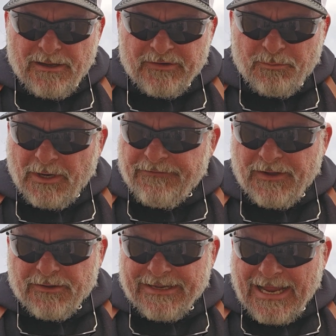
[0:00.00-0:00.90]

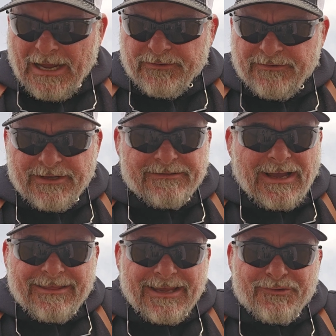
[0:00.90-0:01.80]
Springfield announced this,
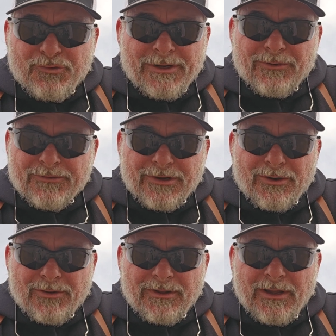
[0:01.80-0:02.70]
I think, 2 years
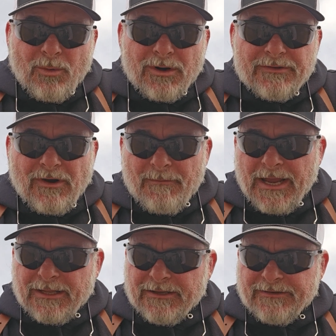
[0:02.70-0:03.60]
ago, that they were going to start
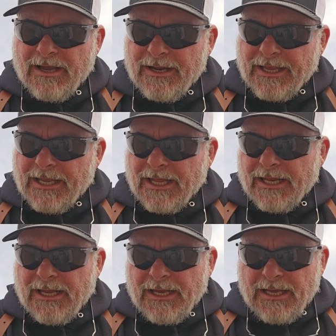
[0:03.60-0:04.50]
making this gun again.
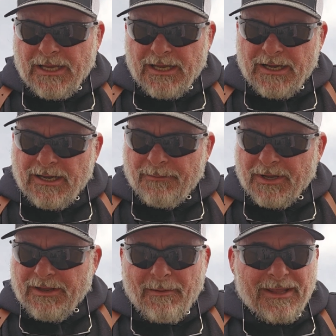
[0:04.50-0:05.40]

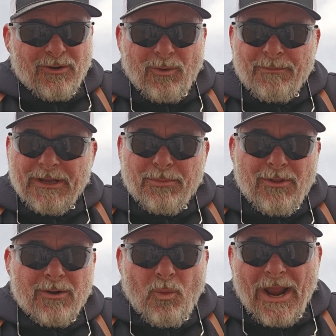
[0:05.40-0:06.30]
But, I mean, there were
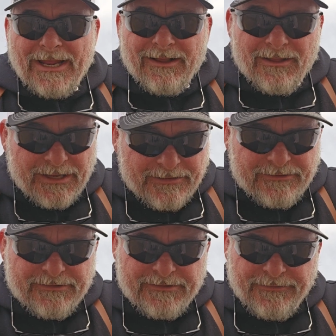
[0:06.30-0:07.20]
people on waiting
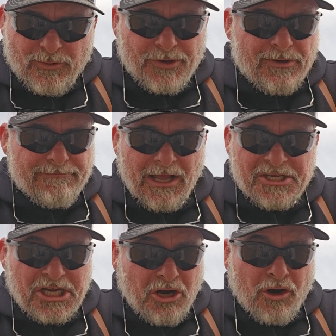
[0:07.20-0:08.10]
lists for a
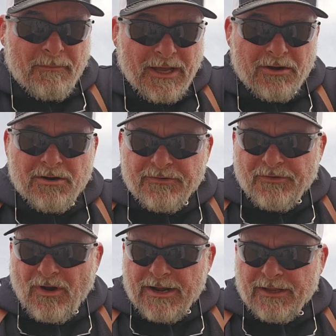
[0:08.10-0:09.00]
year or better
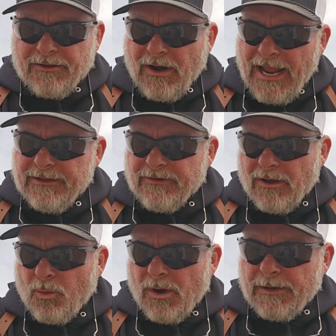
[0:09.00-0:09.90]
to try to get their hands
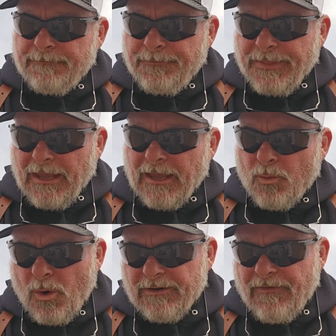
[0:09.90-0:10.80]
on one,
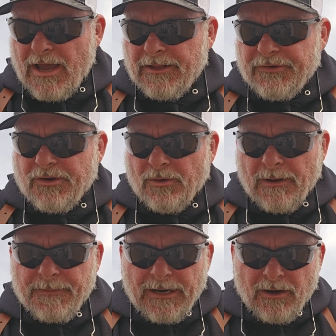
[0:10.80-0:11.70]
and one finally showed
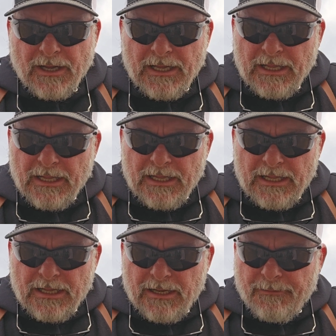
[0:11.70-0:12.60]
up there.
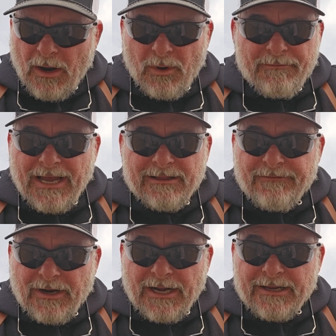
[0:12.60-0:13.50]
I went back
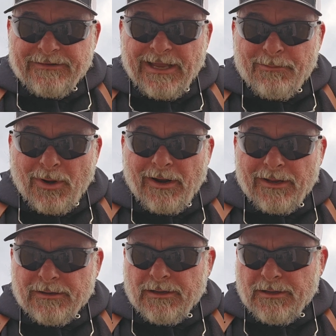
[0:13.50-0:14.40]
the very next day and bought it.